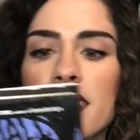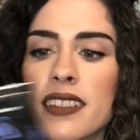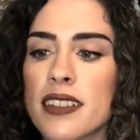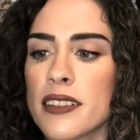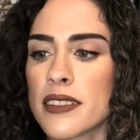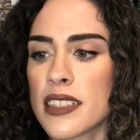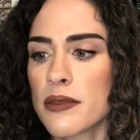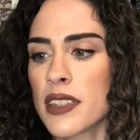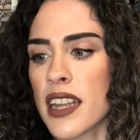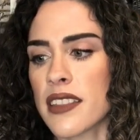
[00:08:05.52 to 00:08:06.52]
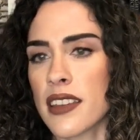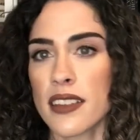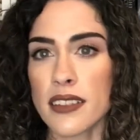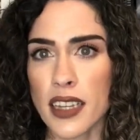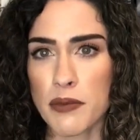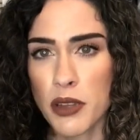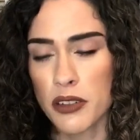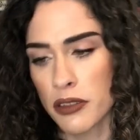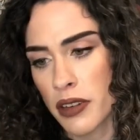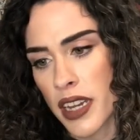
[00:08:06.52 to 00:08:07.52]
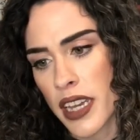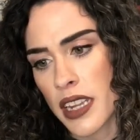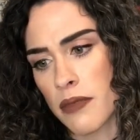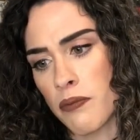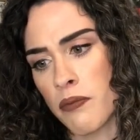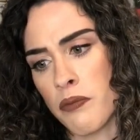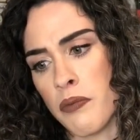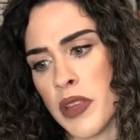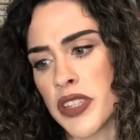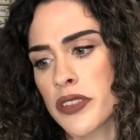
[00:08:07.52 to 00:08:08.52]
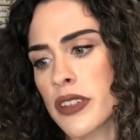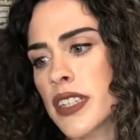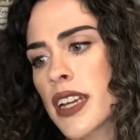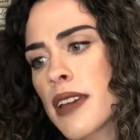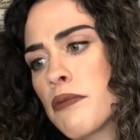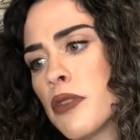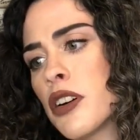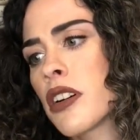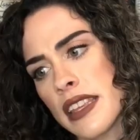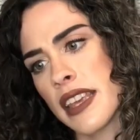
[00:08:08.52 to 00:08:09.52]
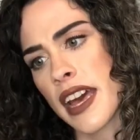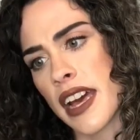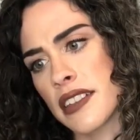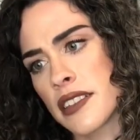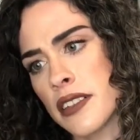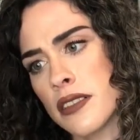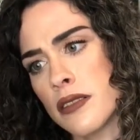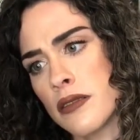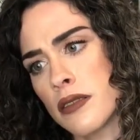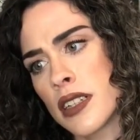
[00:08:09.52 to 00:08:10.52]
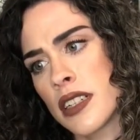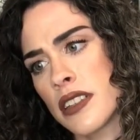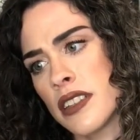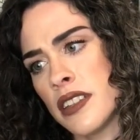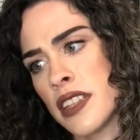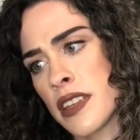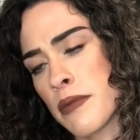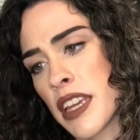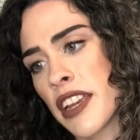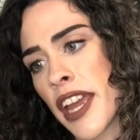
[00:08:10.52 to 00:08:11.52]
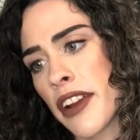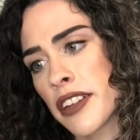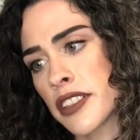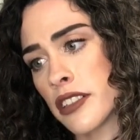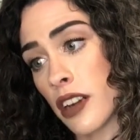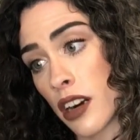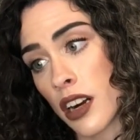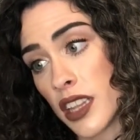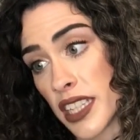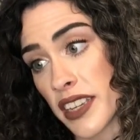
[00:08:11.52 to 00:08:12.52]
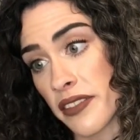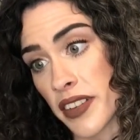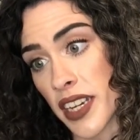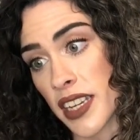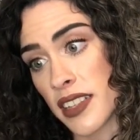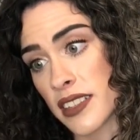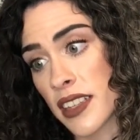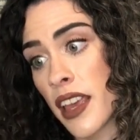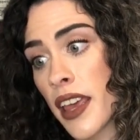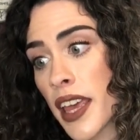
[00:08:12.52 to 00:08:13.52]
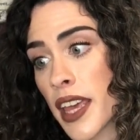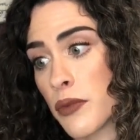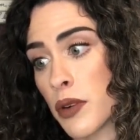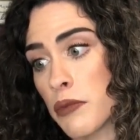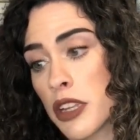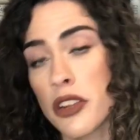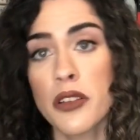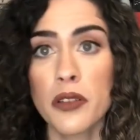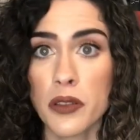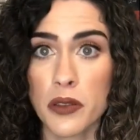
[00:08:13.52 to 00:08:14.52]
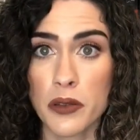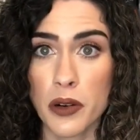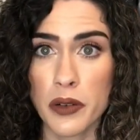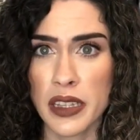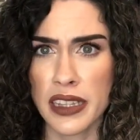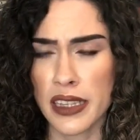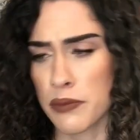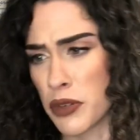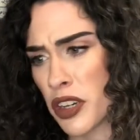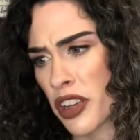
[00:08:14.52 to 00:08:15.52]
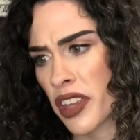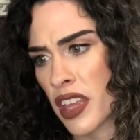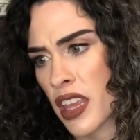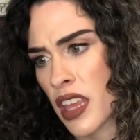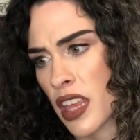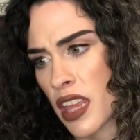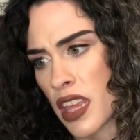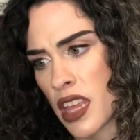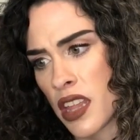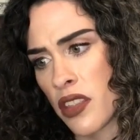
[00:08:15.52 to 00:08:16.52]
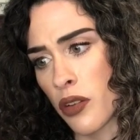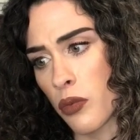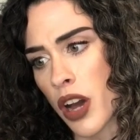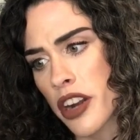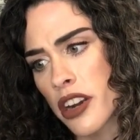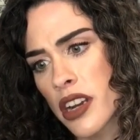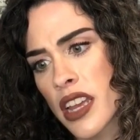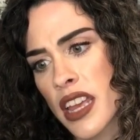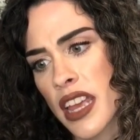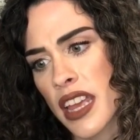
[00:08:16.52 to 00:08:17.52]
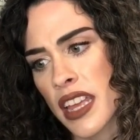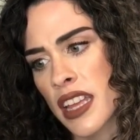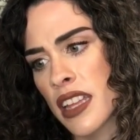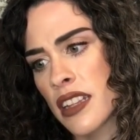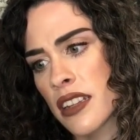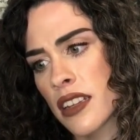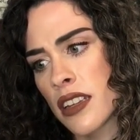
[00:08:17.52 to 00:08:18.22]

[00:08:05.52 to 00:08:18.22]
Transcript: so this one, I think it's like a middle grade mystery type book. Yeah, so the main character, Ollie, finds a woman throwing like a book in the water and